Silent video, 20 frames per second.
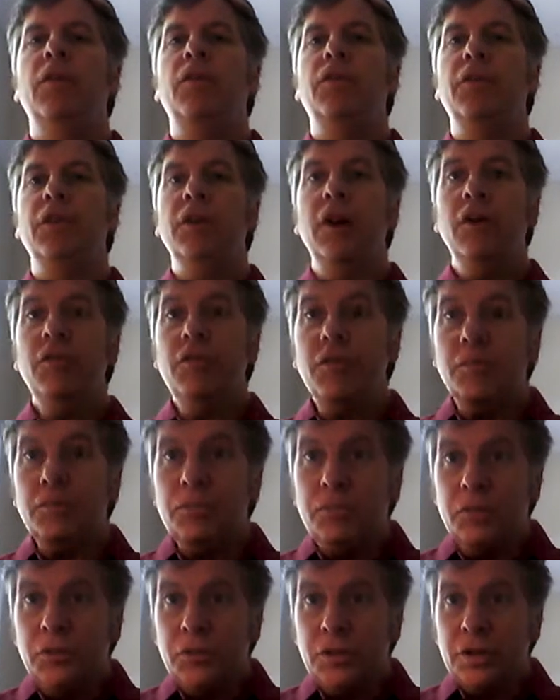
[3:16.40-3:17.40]
The other
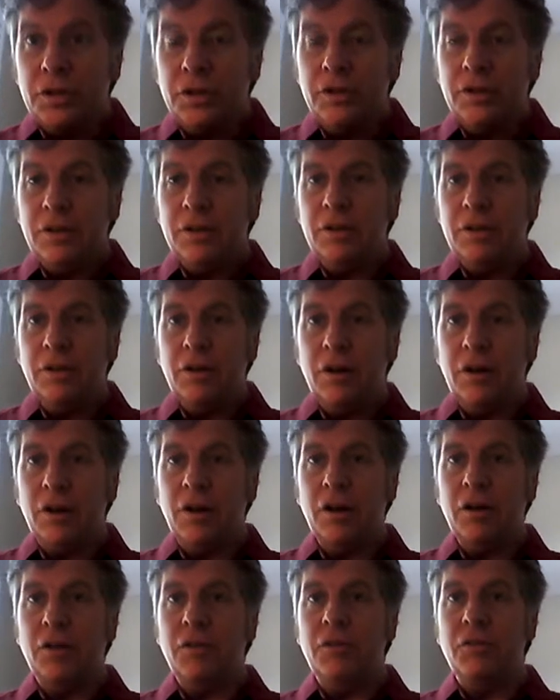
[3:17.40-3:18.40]
beauty
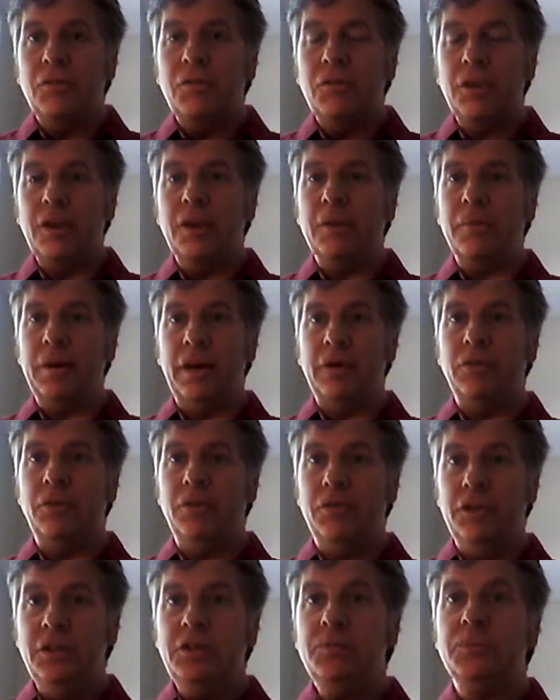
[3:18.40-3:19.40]
thing
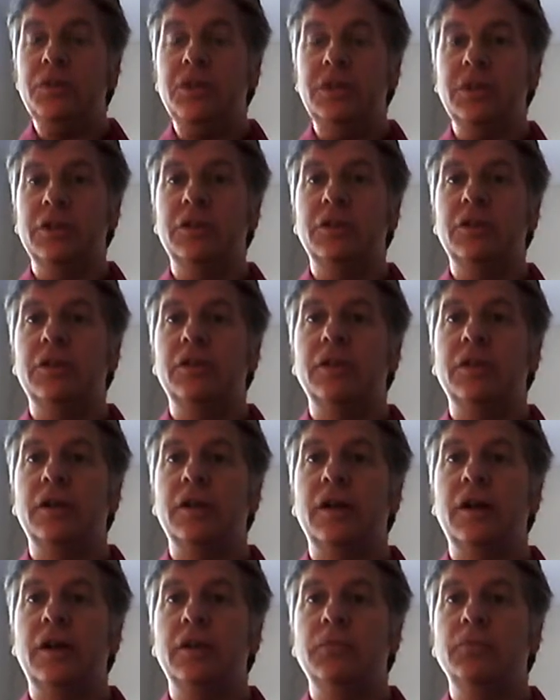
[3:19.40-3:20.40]
about this particular
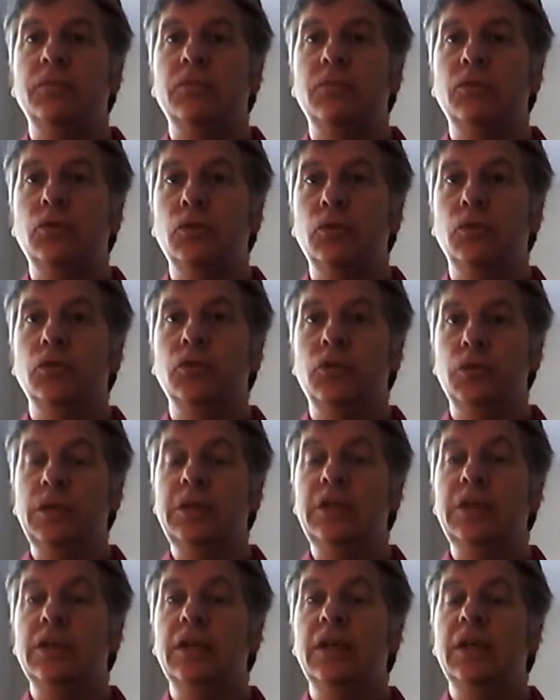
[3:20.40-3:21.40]
tool
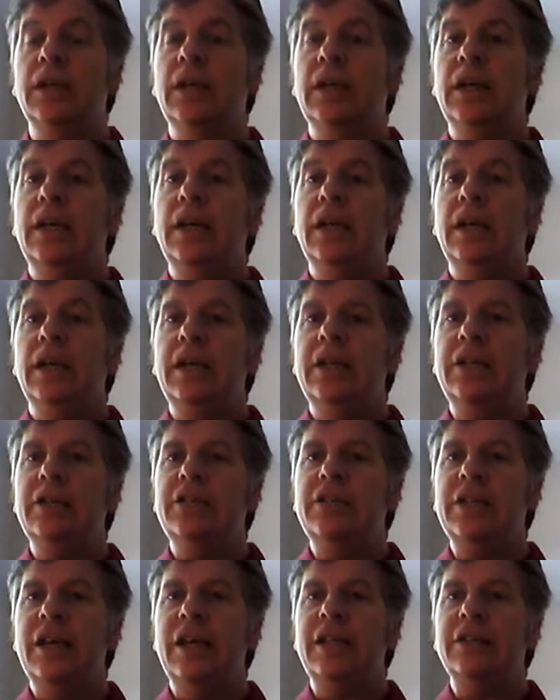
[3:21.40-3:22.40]
suite
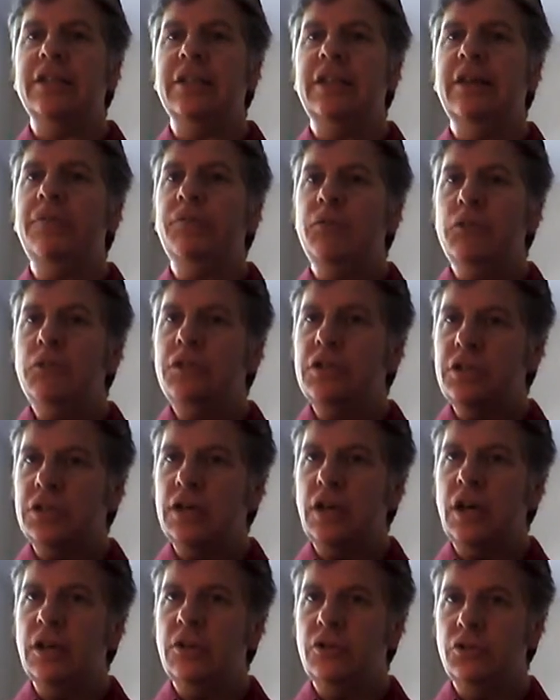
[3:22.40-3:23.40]
is that if you
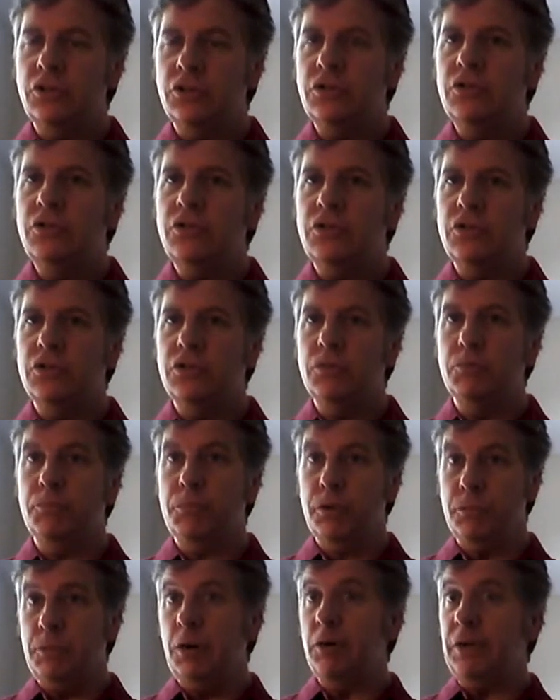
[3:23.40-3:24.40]
decide or choose to
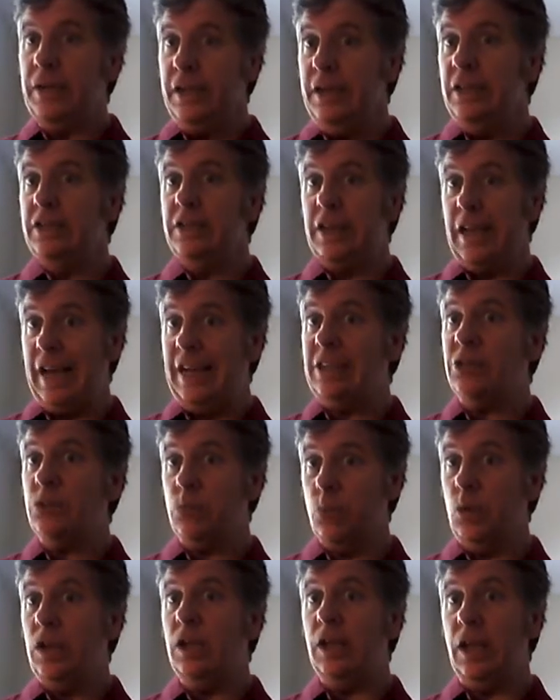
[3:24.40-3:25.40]
promote it as
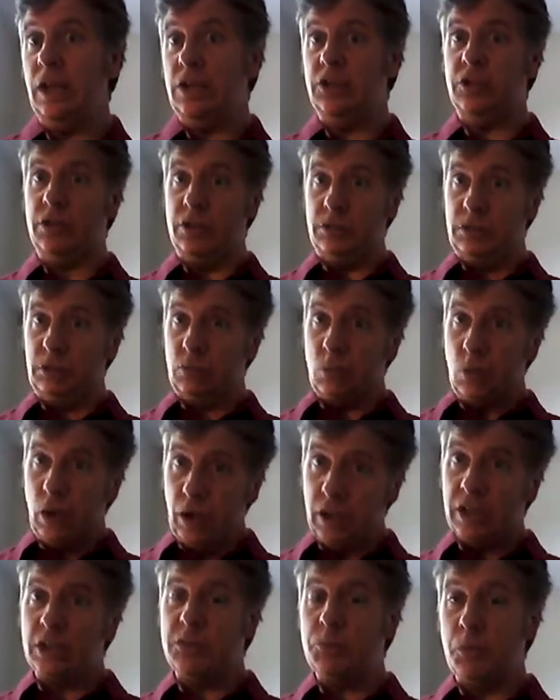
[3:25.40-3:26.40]
well as
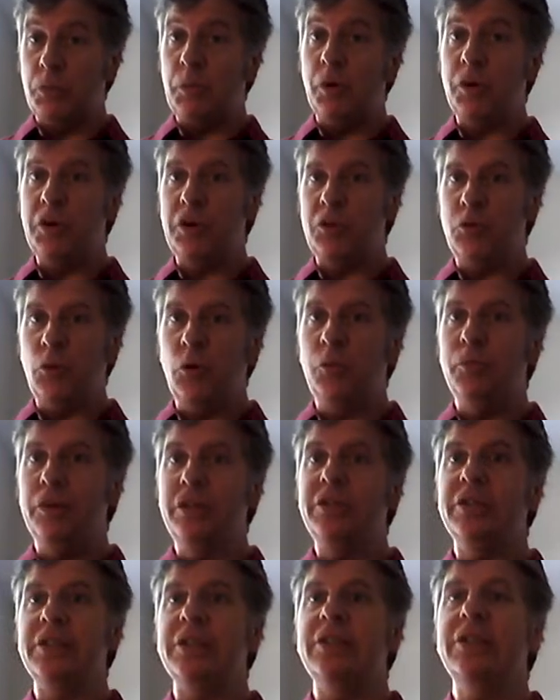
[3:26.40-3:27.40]
while it's promoting your
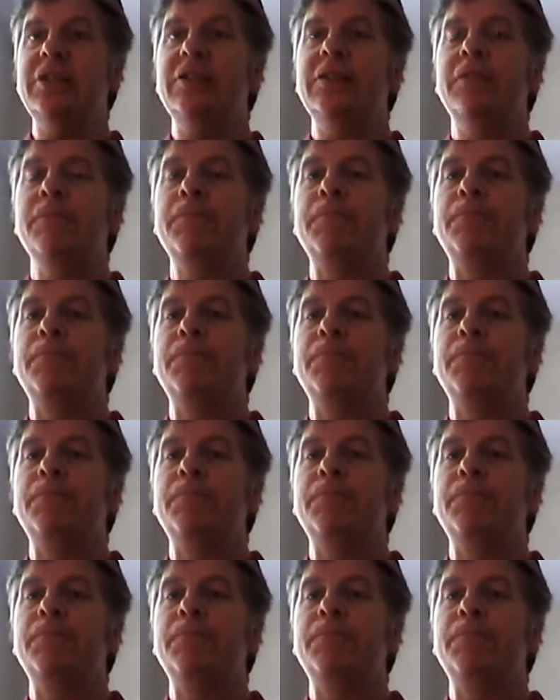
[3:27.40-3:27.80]
business,